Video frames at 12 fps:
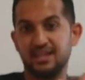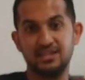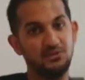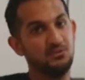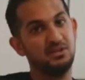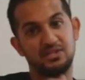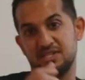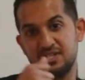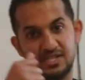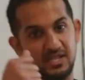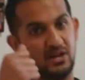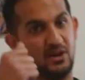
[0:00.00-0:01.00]
It
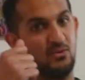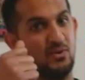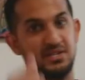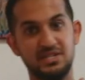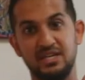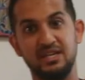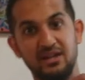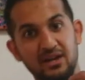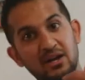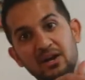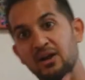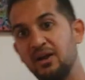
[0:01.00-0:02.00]
was, you know, once a
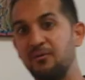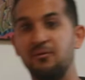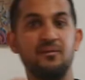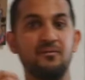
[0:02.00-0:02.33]
year,